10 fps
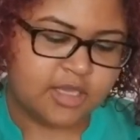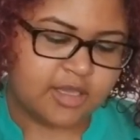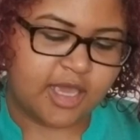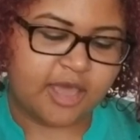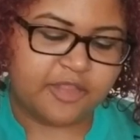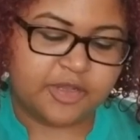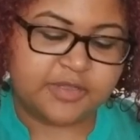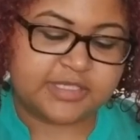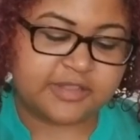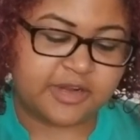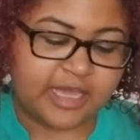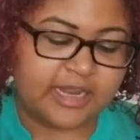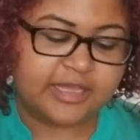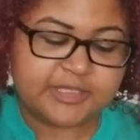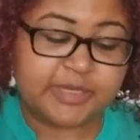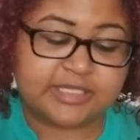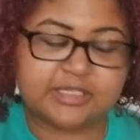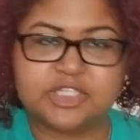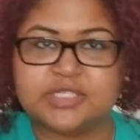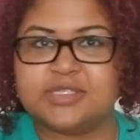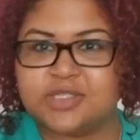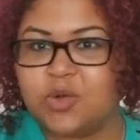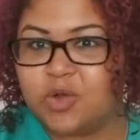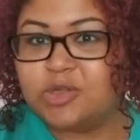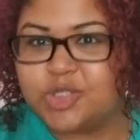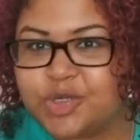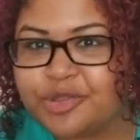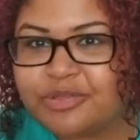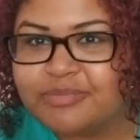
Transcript: Yeah, and the news that they're getting is basically just the stone cold truth.